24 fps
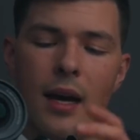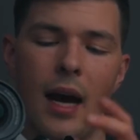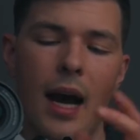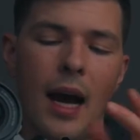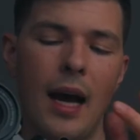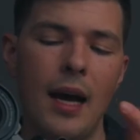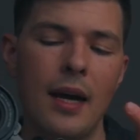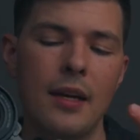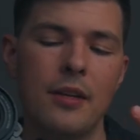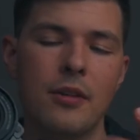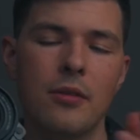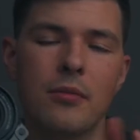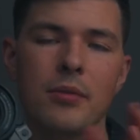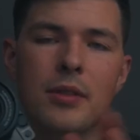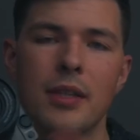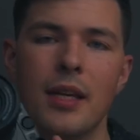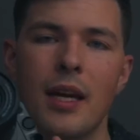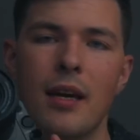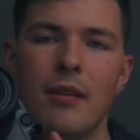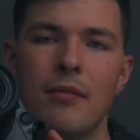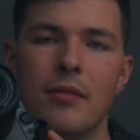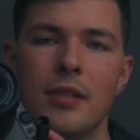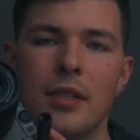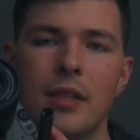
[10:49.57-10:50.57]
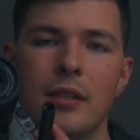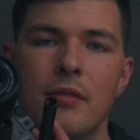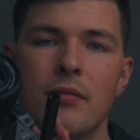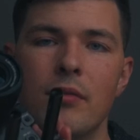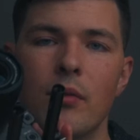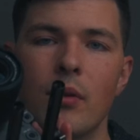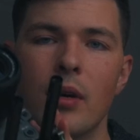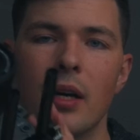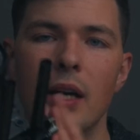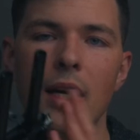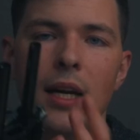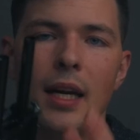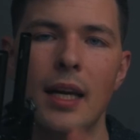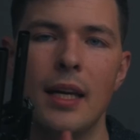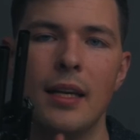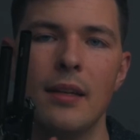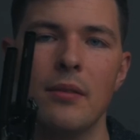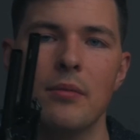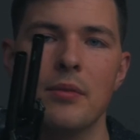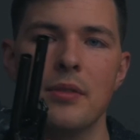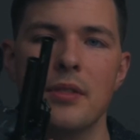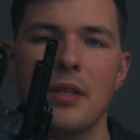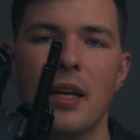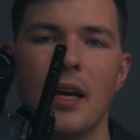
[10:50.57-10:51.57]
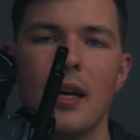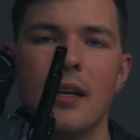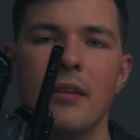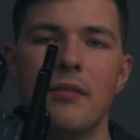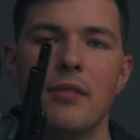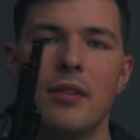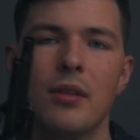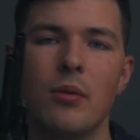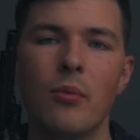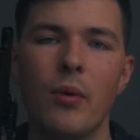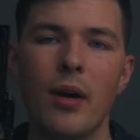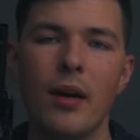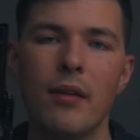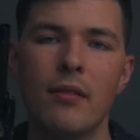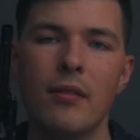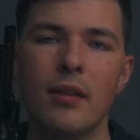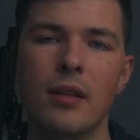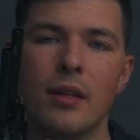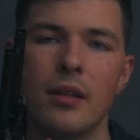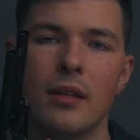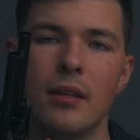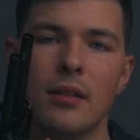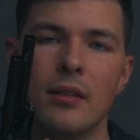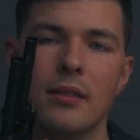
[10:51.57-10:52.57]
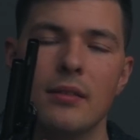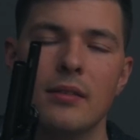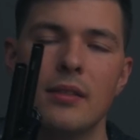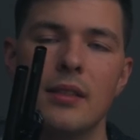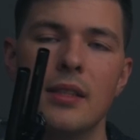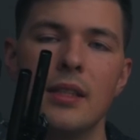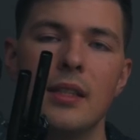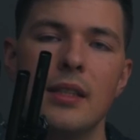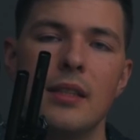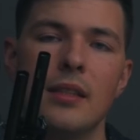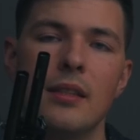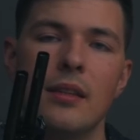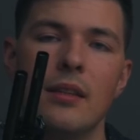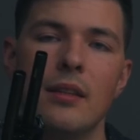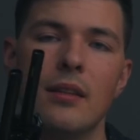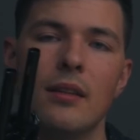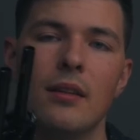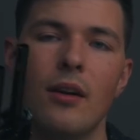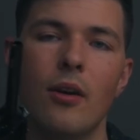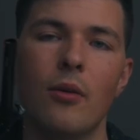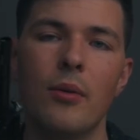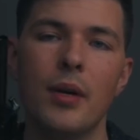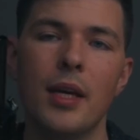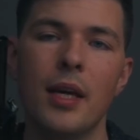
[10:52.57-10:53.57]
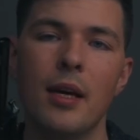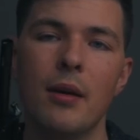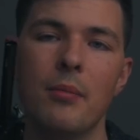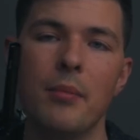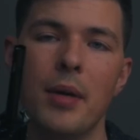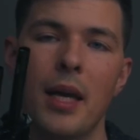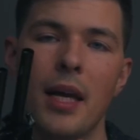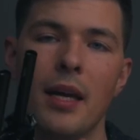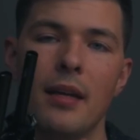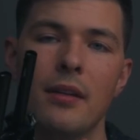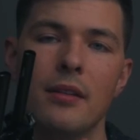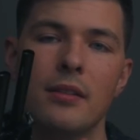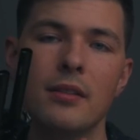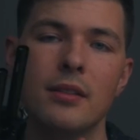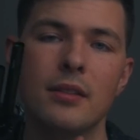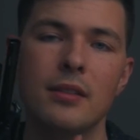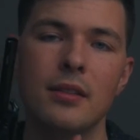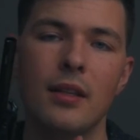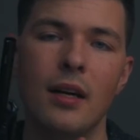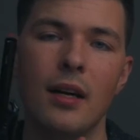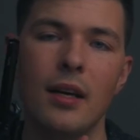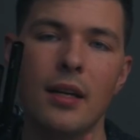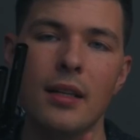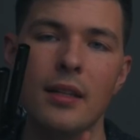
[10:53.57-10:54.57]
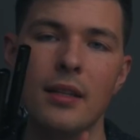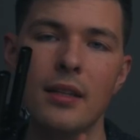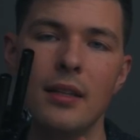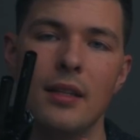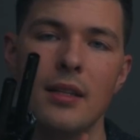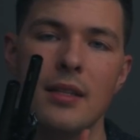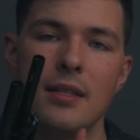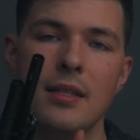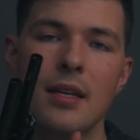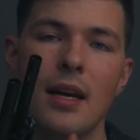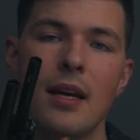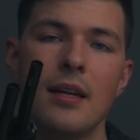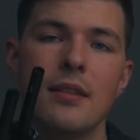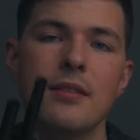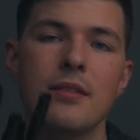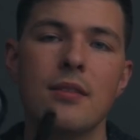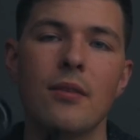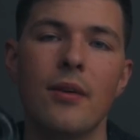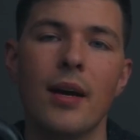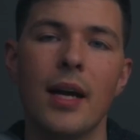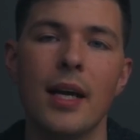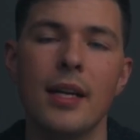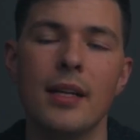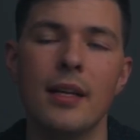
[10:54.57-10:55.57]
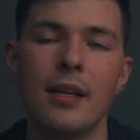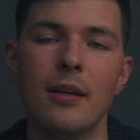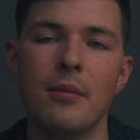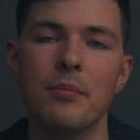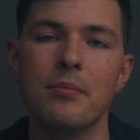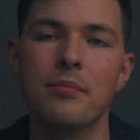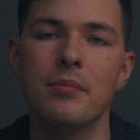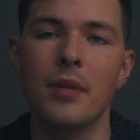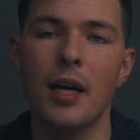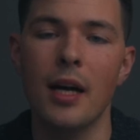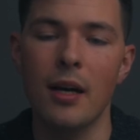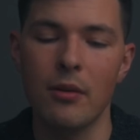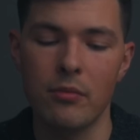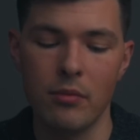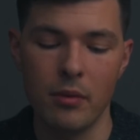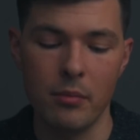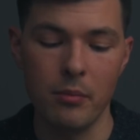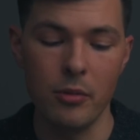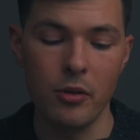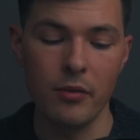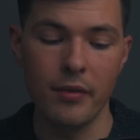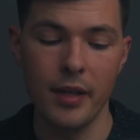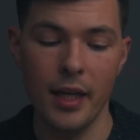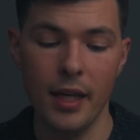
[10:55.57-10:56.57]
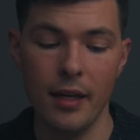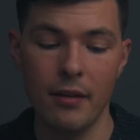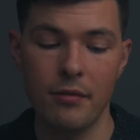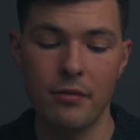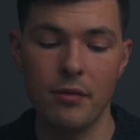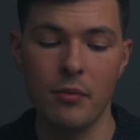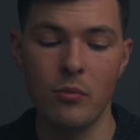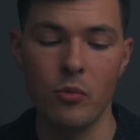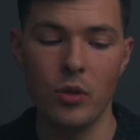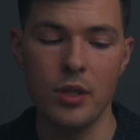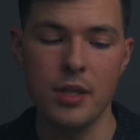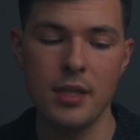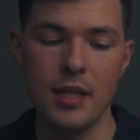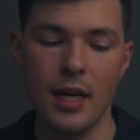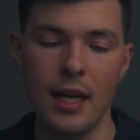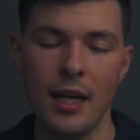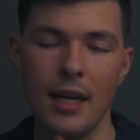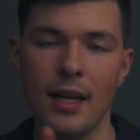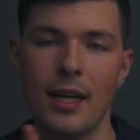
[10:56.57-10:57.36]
I don't really have a need for it, and it was kind of in the way of the OEM handle on this side, so I ended up removing it from one side.